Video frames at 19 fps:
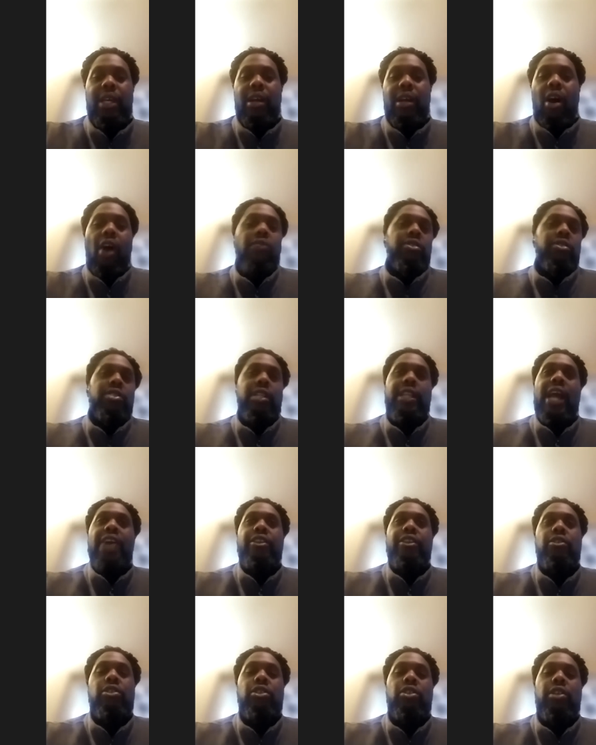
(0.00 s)
all of a sudden now
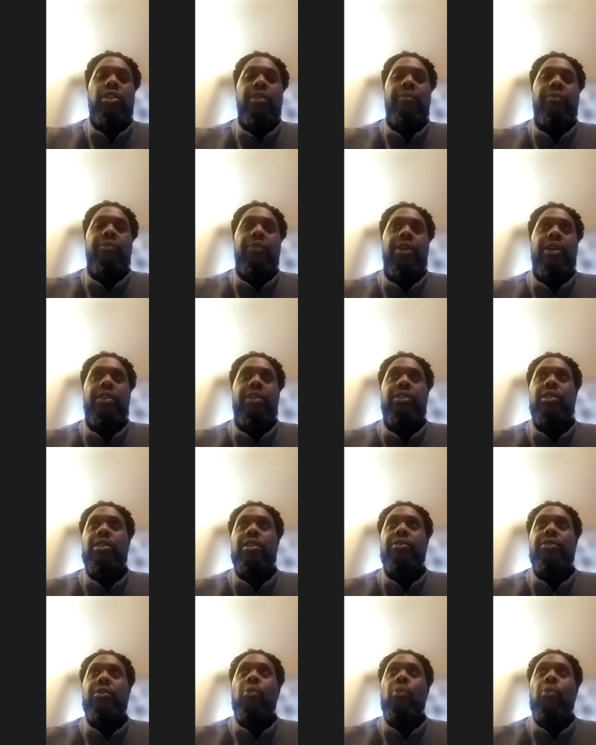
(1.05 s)
you, you they're,
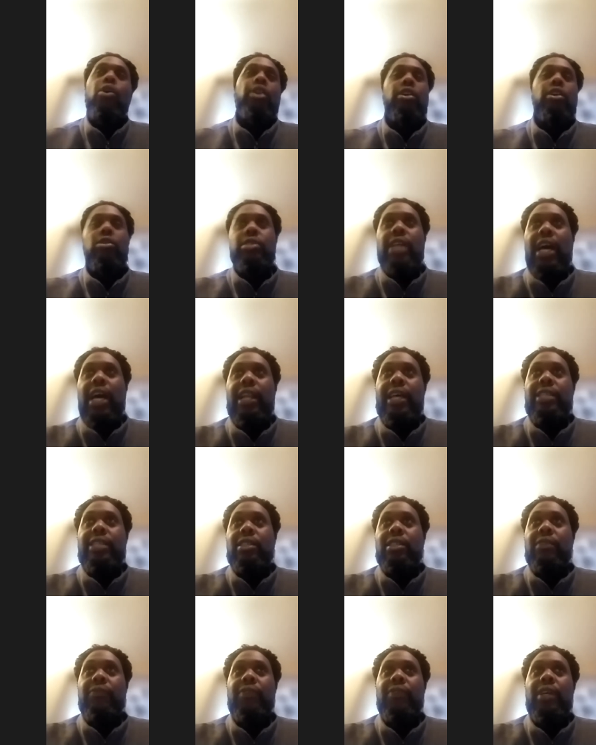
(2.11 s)
they're, the word goes out as
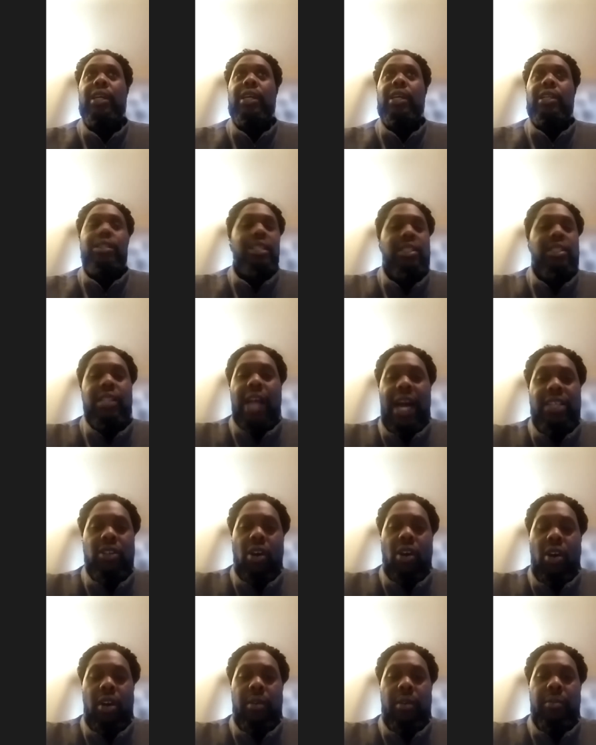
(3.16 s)
if these guys
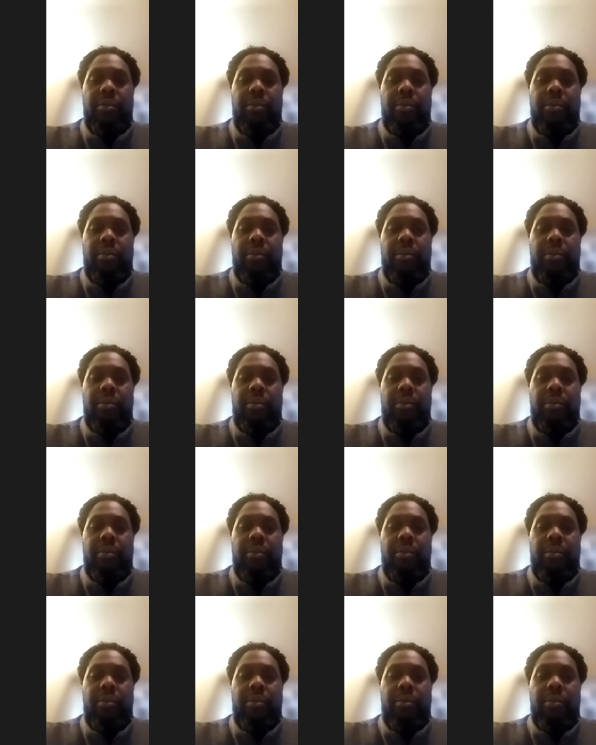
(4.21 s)
aren't pros.
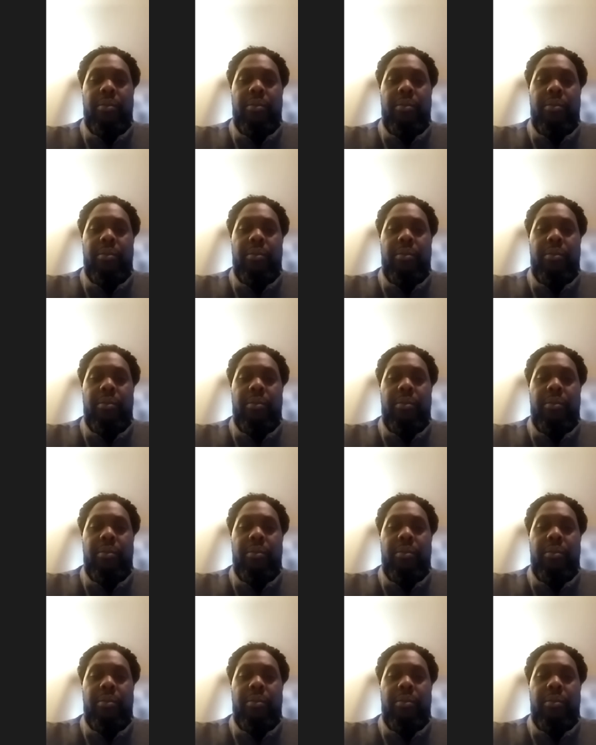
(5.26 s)
And